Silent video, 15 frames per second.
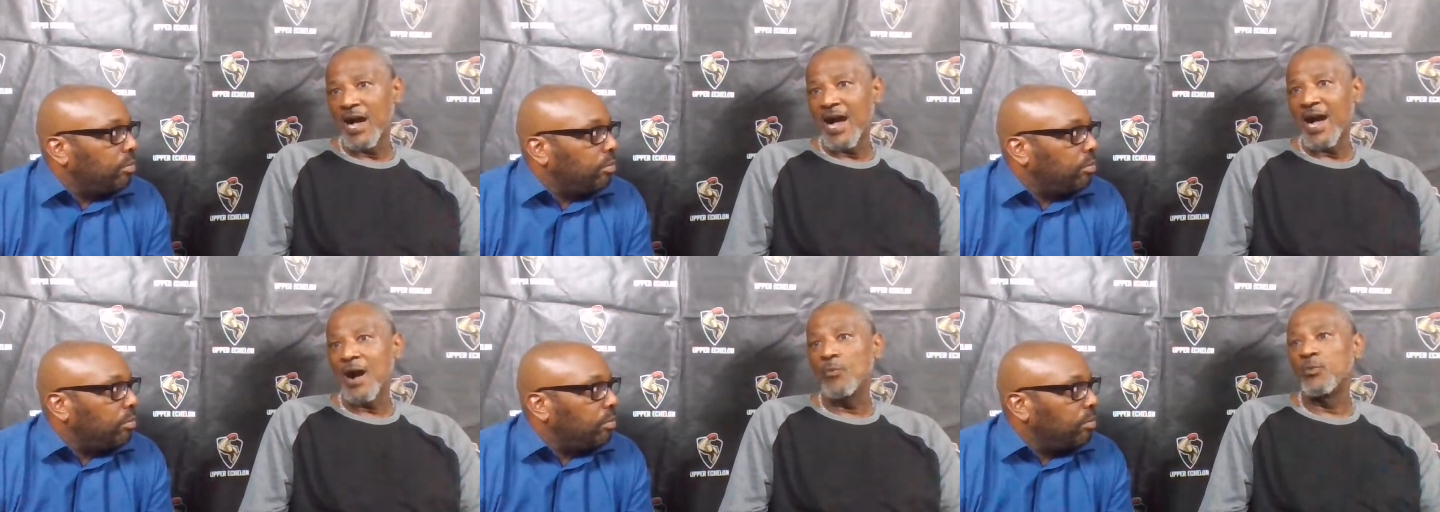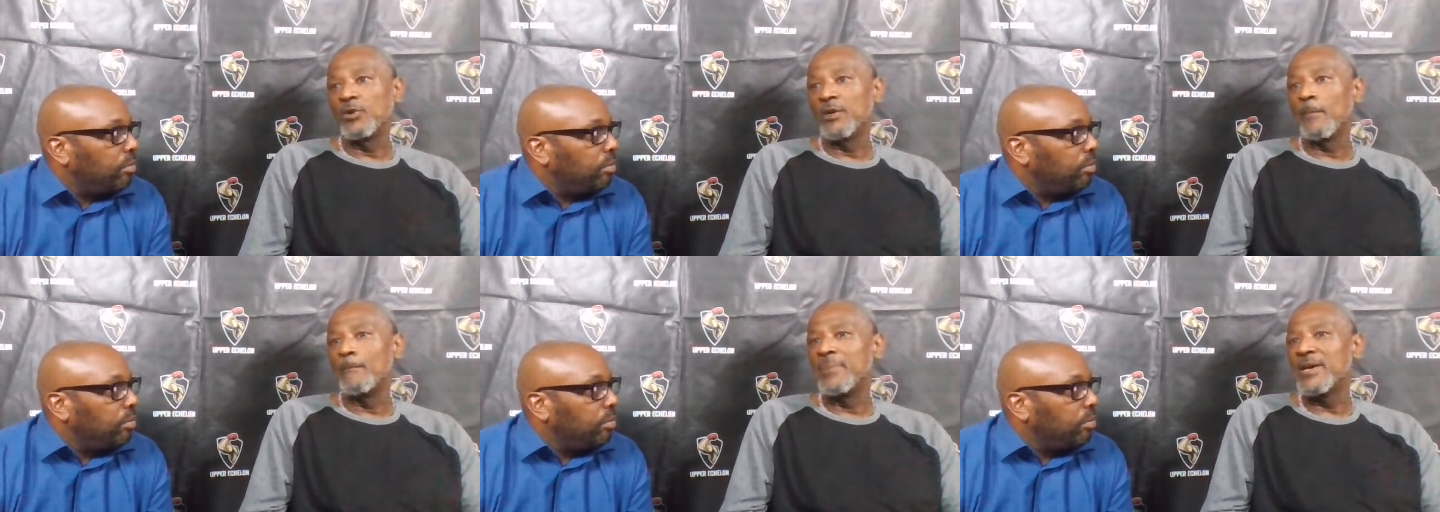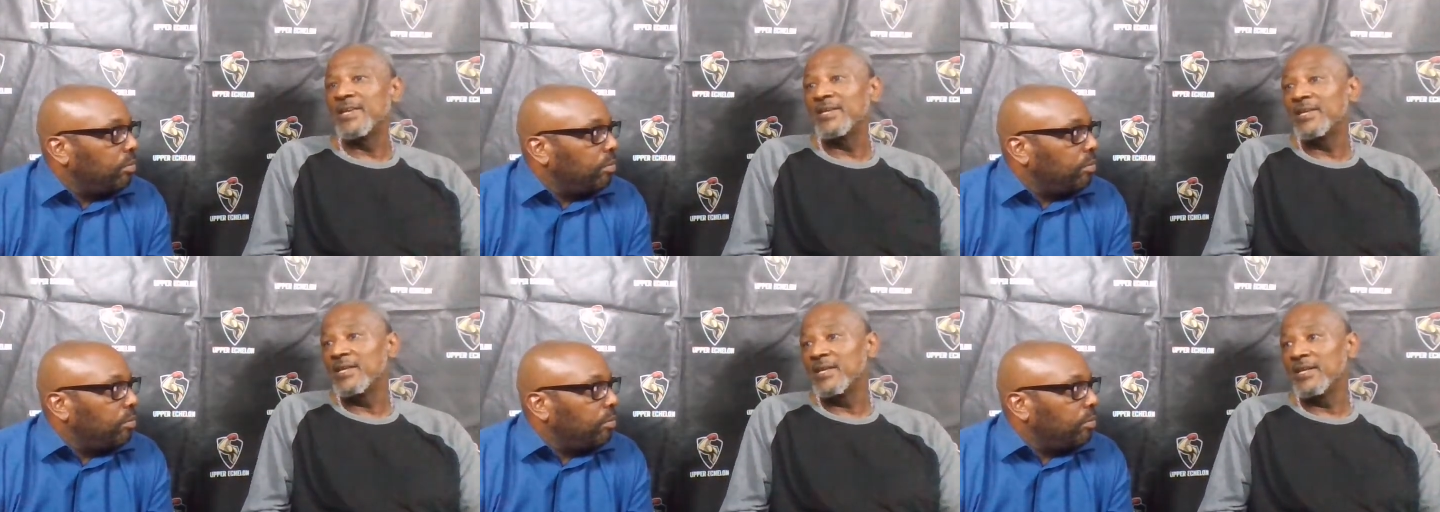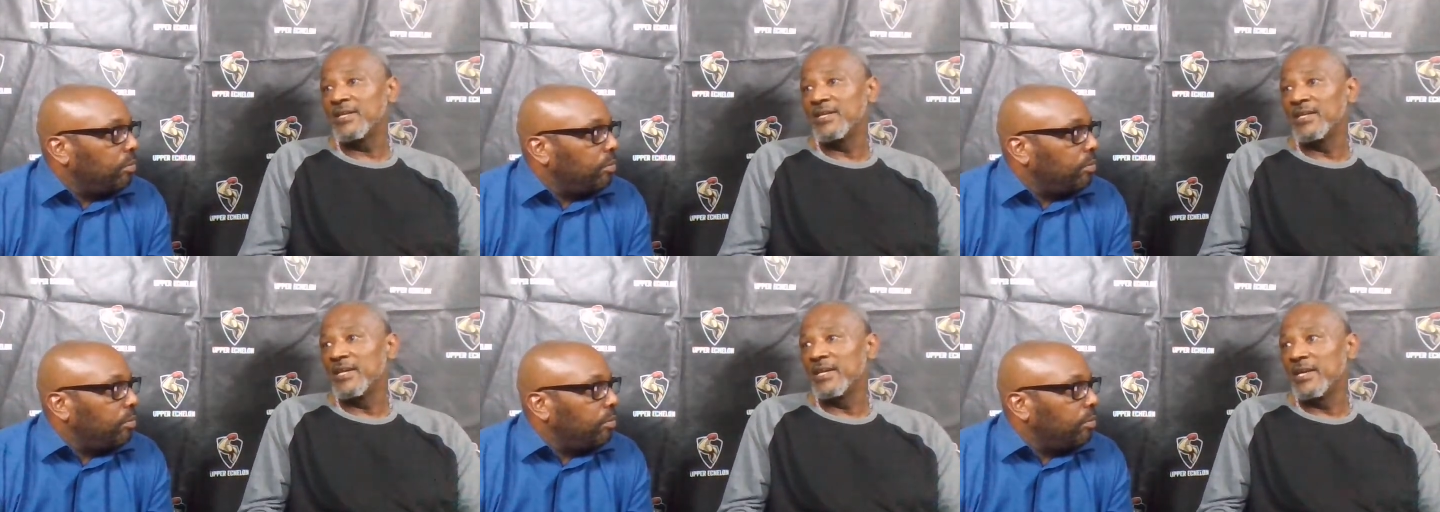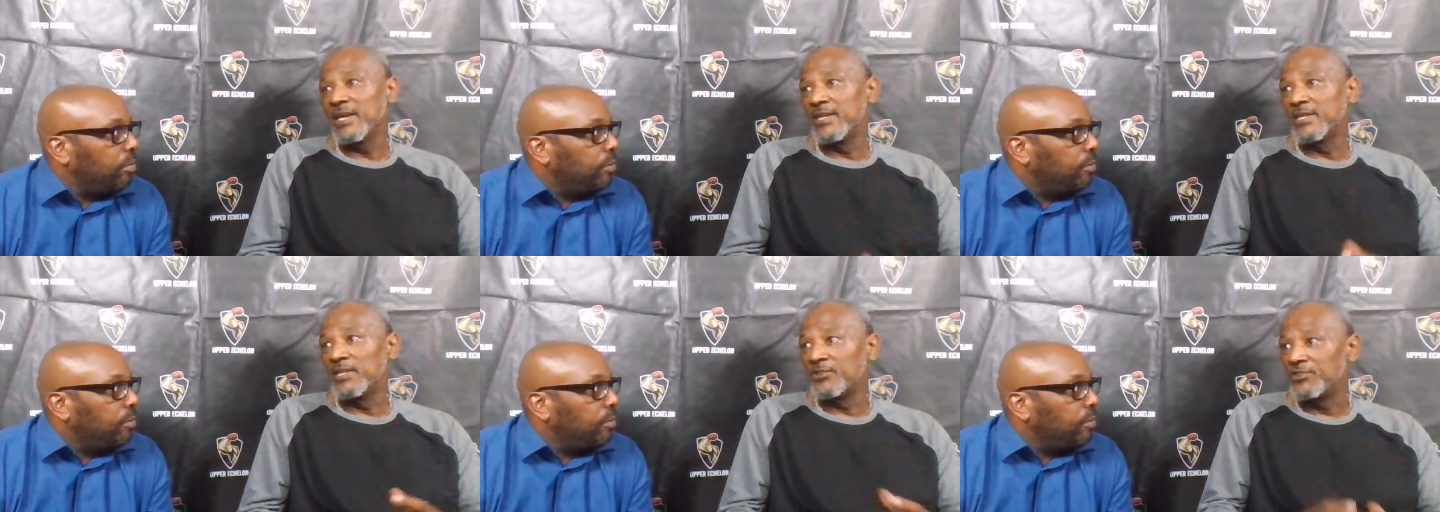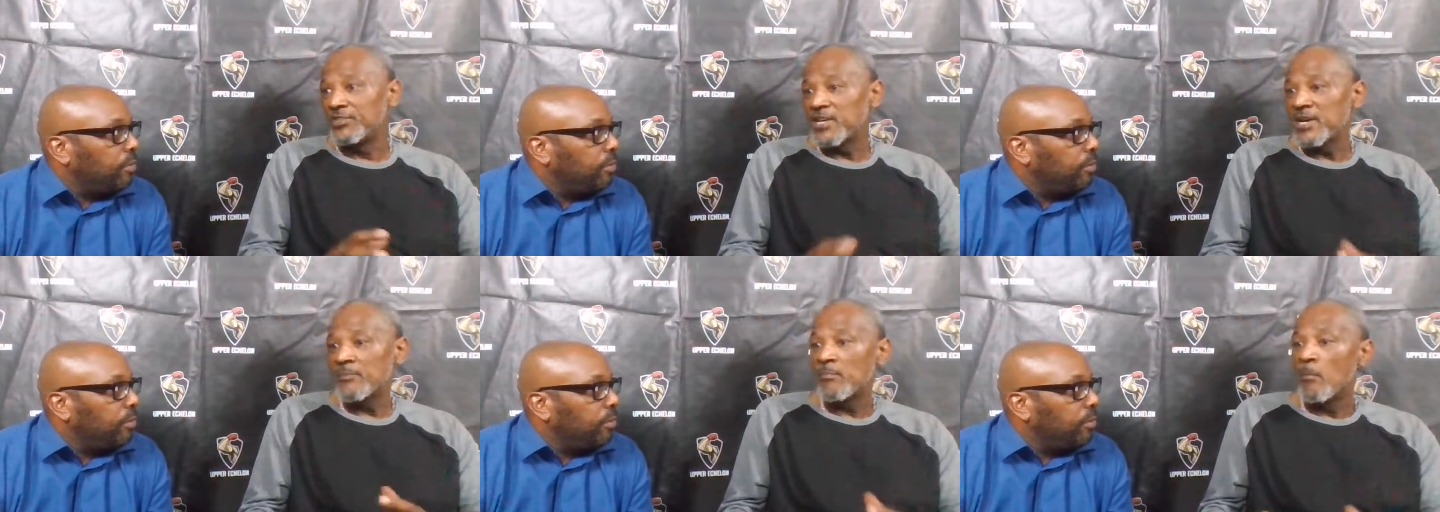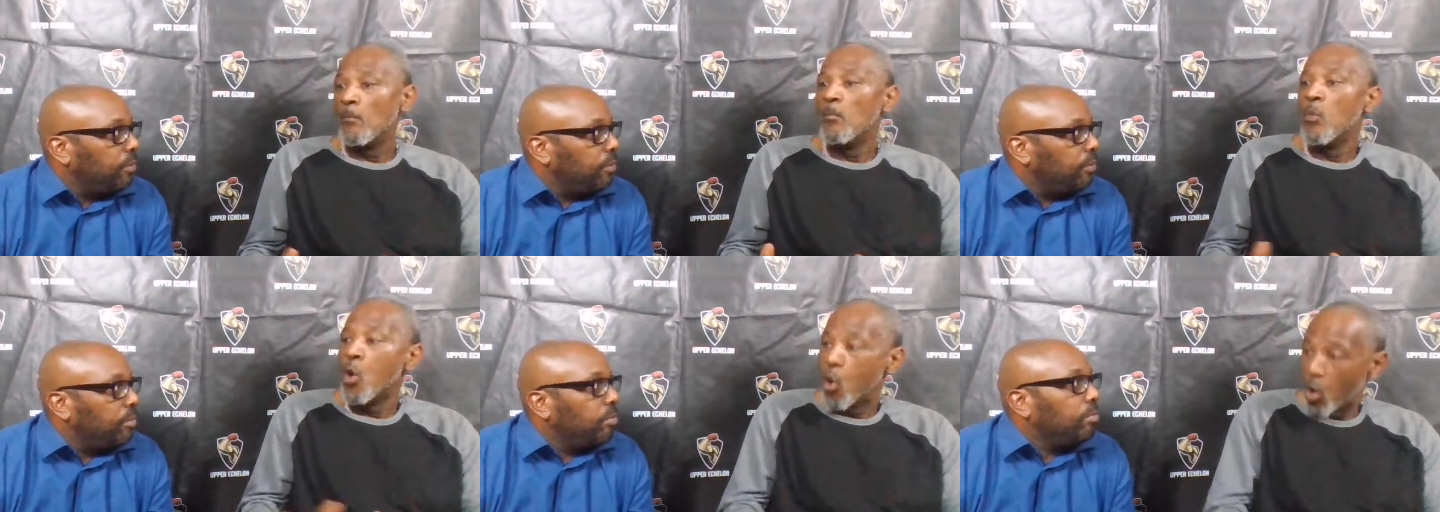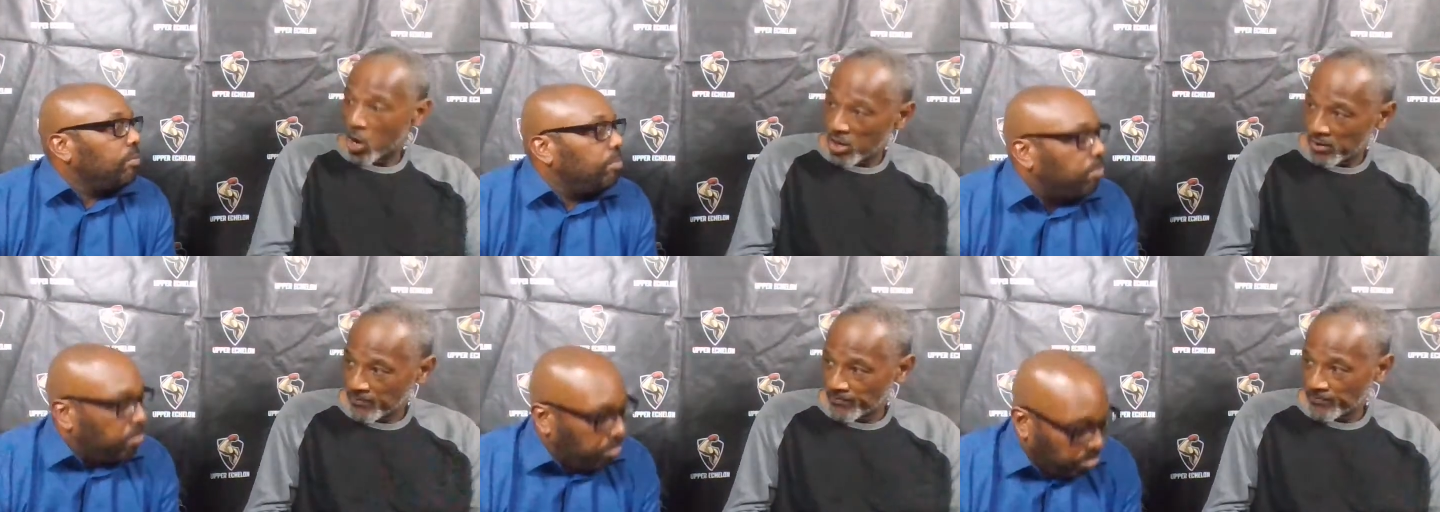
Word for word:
Speaker 1: I would have been in the gym more.